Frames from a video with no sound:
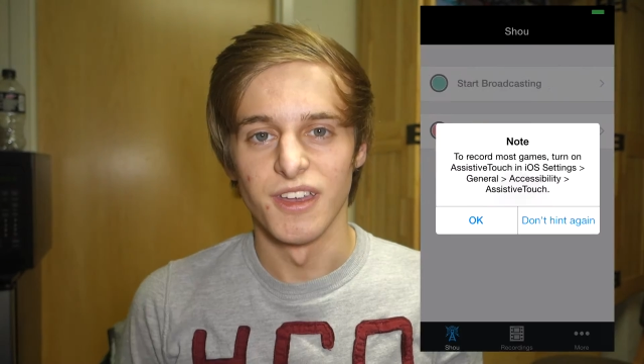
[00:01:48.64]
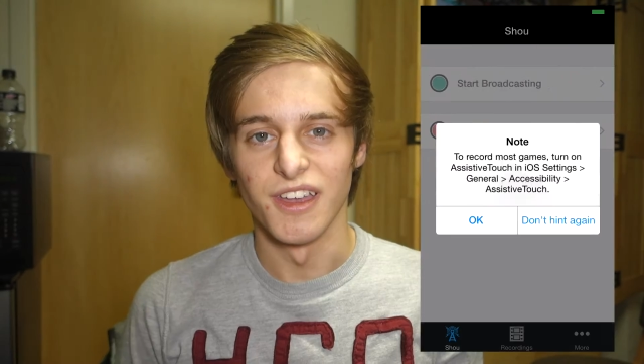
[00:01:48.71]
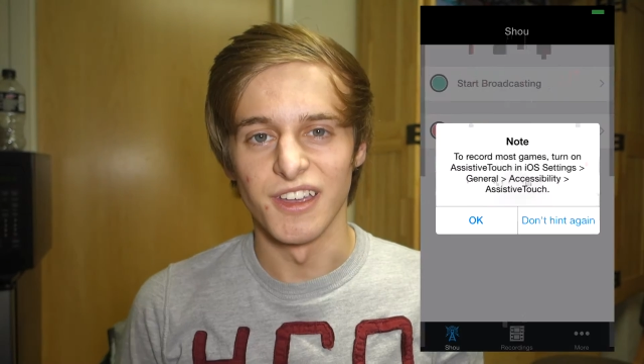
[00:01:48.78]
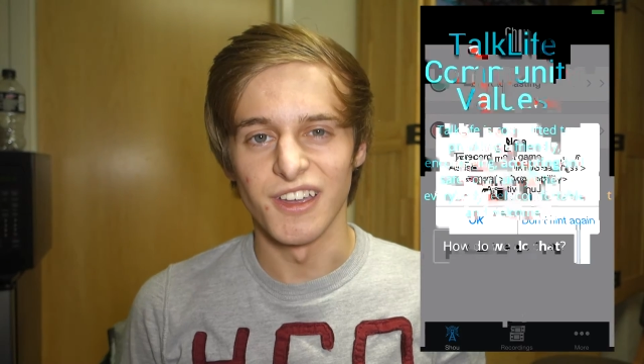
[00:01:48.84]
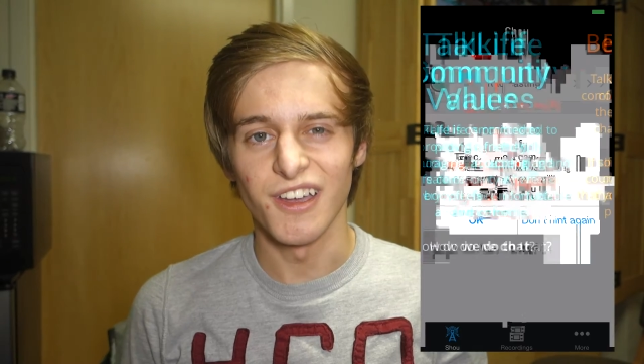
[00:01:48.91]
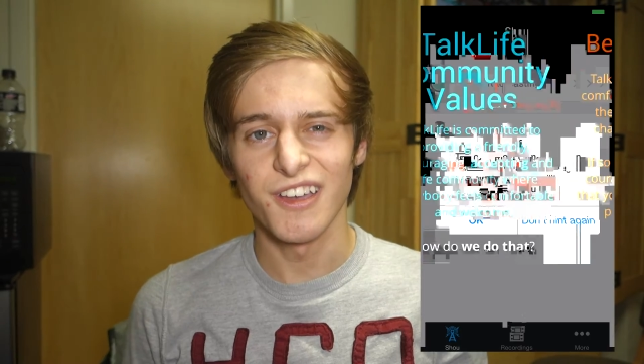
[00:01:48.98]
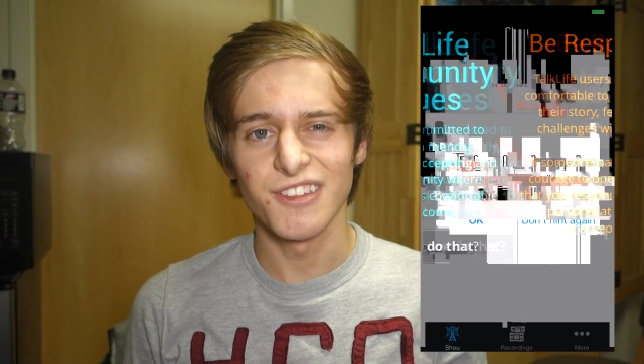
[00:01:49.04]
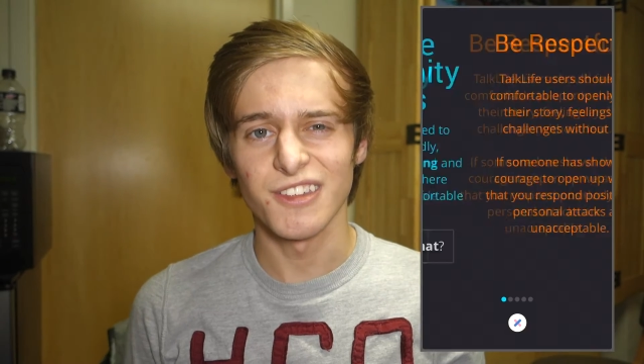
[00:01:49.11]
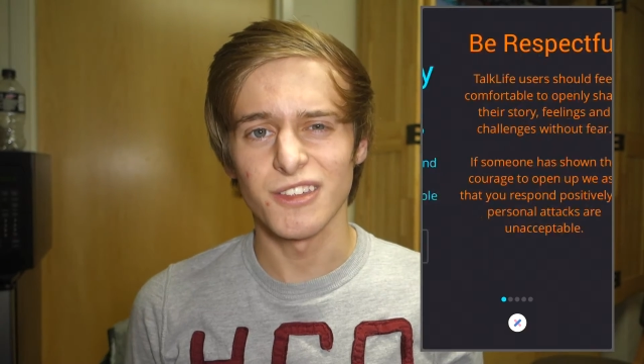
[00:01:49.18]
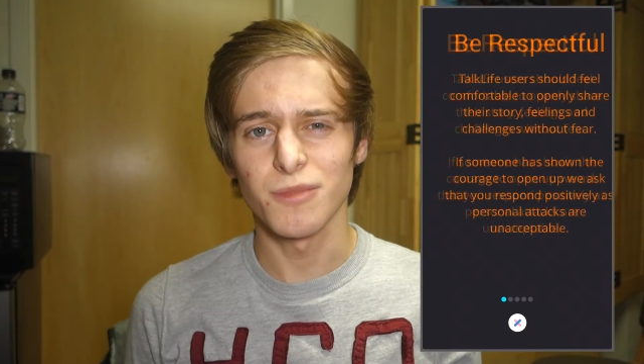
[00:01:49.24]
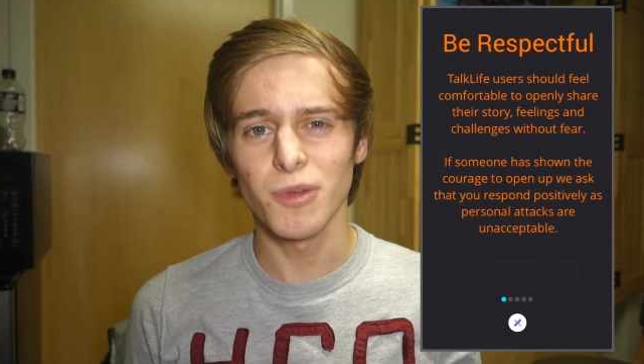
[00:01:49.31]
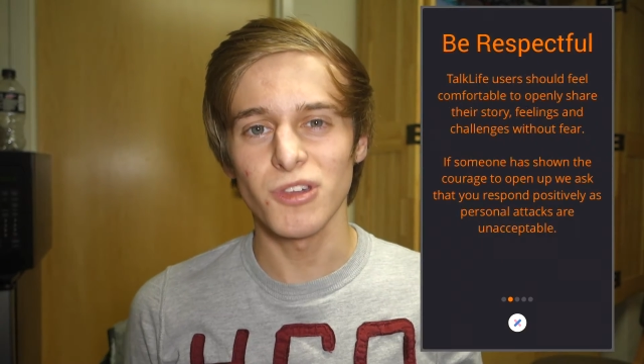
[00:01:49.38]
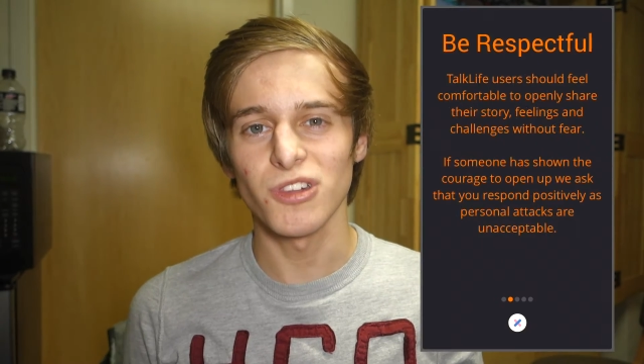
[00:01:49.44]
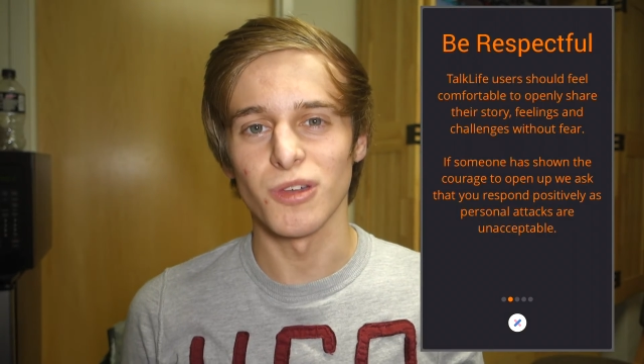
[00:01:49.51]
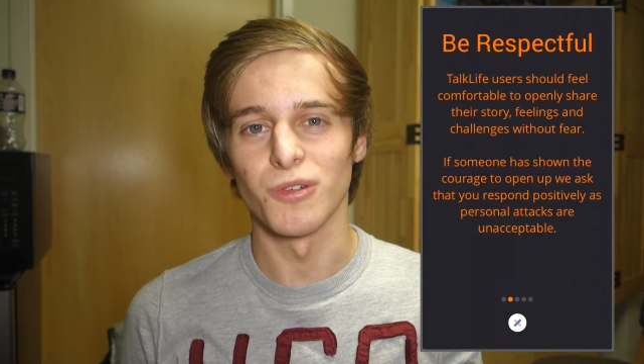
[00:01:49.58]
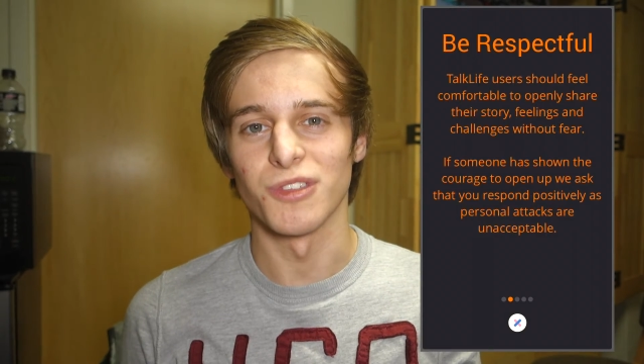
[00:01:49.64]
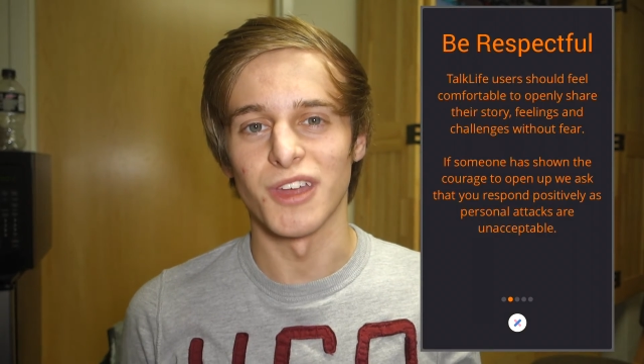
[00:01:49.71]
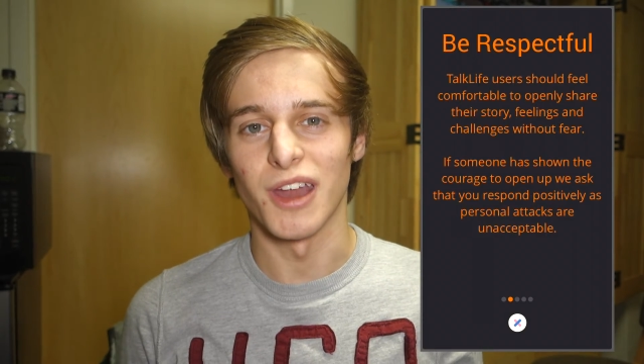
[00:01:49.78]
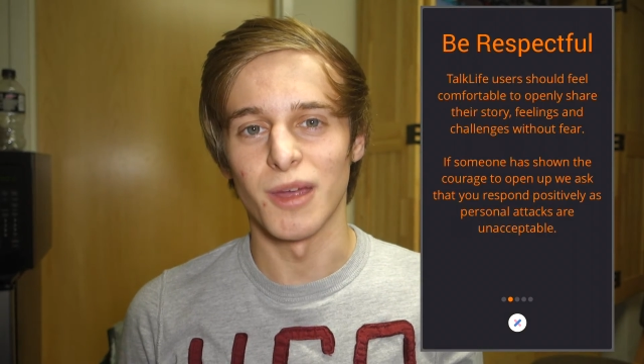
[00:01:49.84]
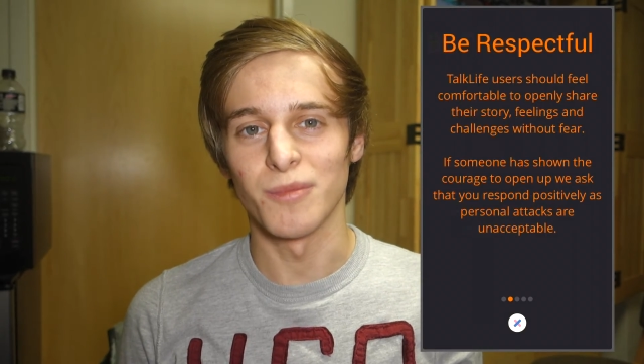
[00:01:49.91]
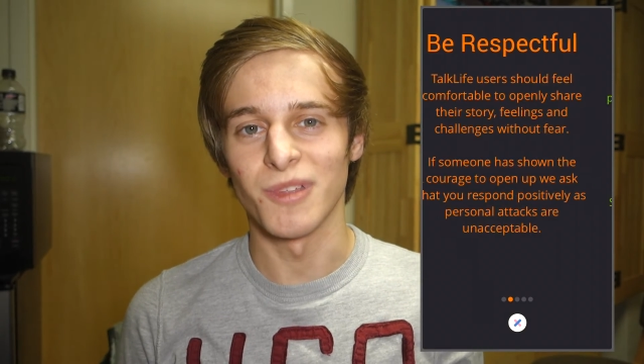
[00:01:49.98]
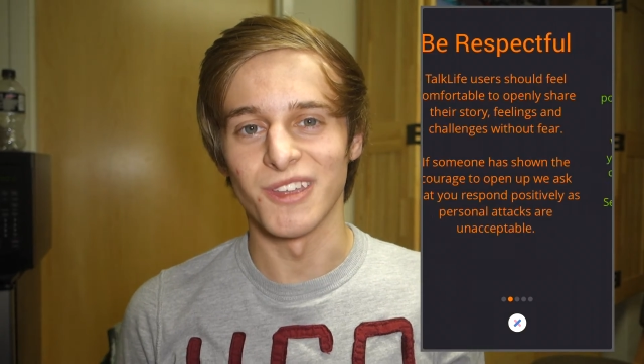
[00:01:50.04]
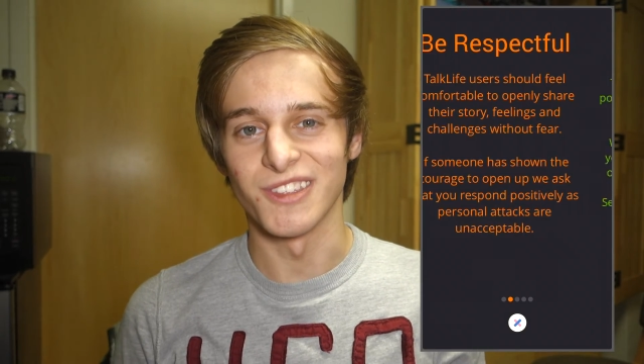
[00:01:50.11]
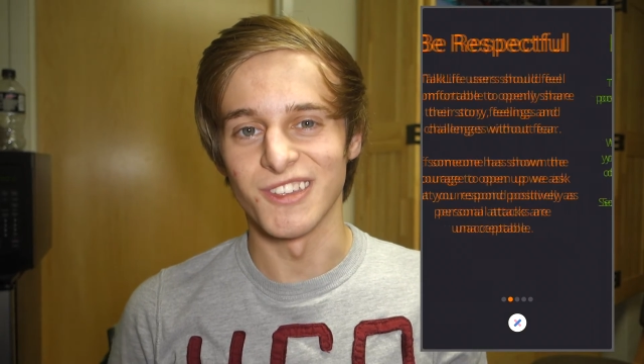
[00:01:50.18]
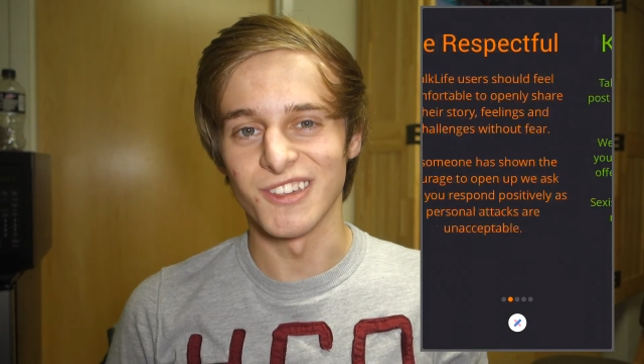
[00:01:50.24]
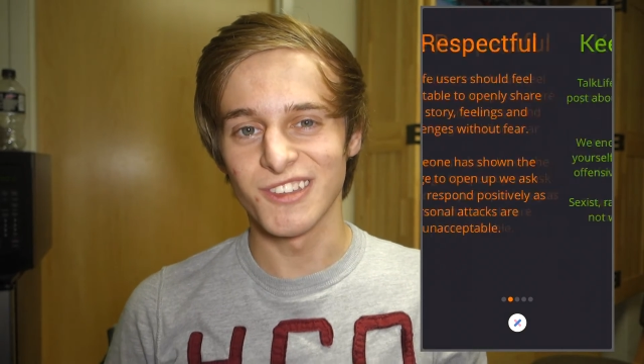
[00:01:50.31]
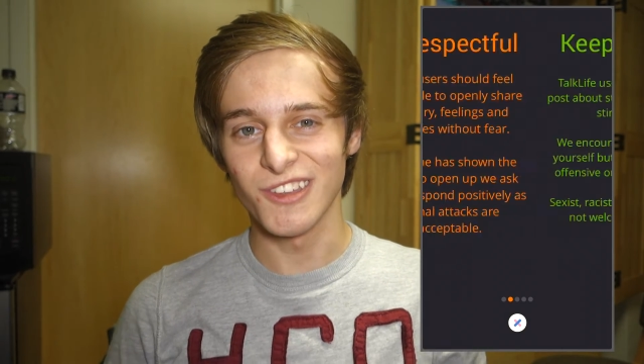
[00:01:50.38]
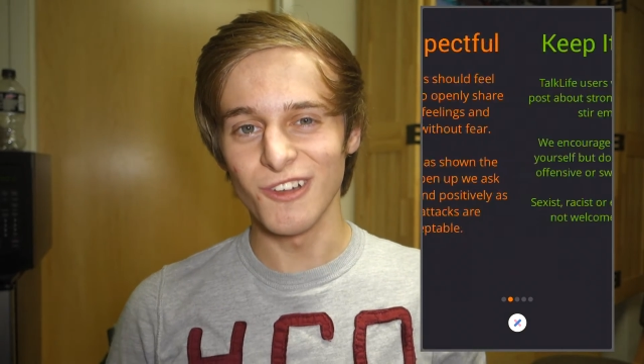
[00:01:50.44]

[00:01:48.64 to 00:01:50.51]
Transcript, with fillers: And guys, especially with an app like this,